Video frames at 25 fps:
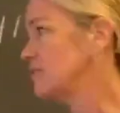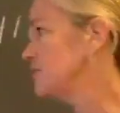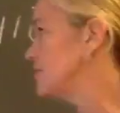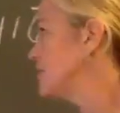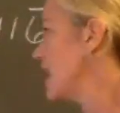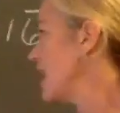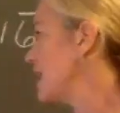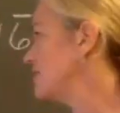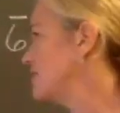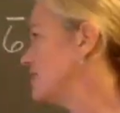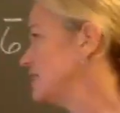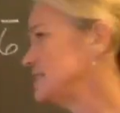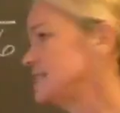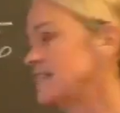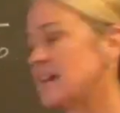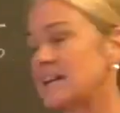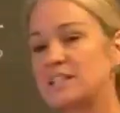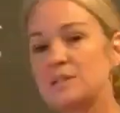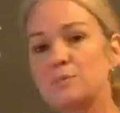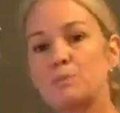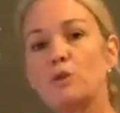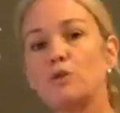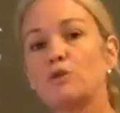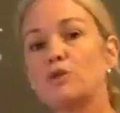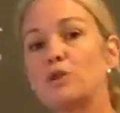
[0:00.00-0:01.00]
that the
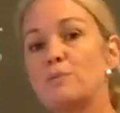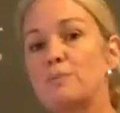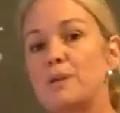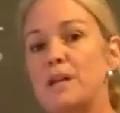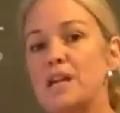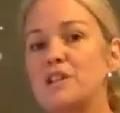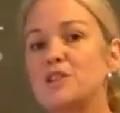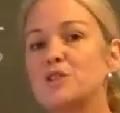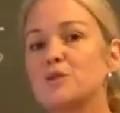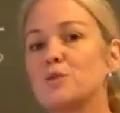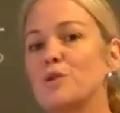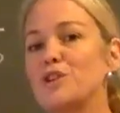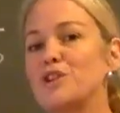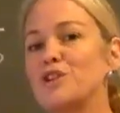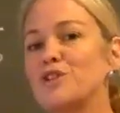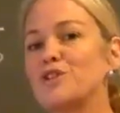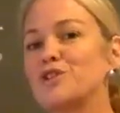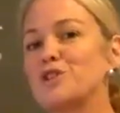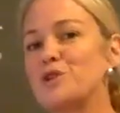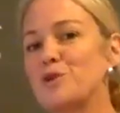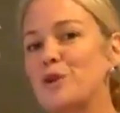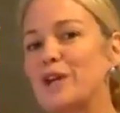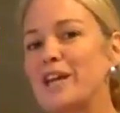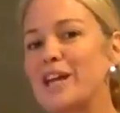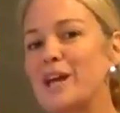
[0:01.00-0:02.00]
decimal repeats when you're
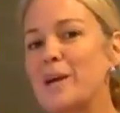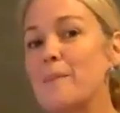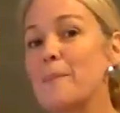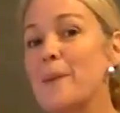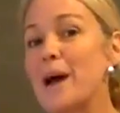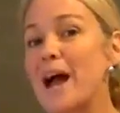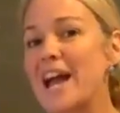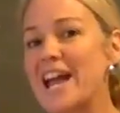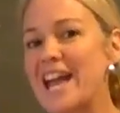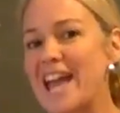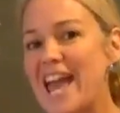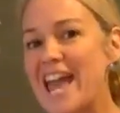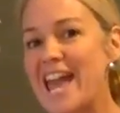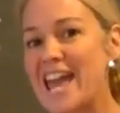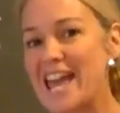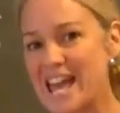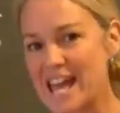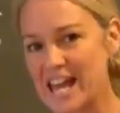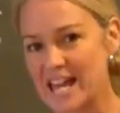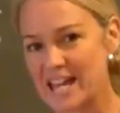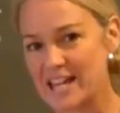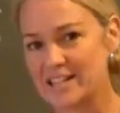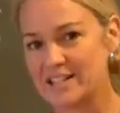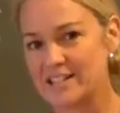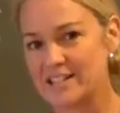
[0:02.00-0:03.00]
doing it by hand,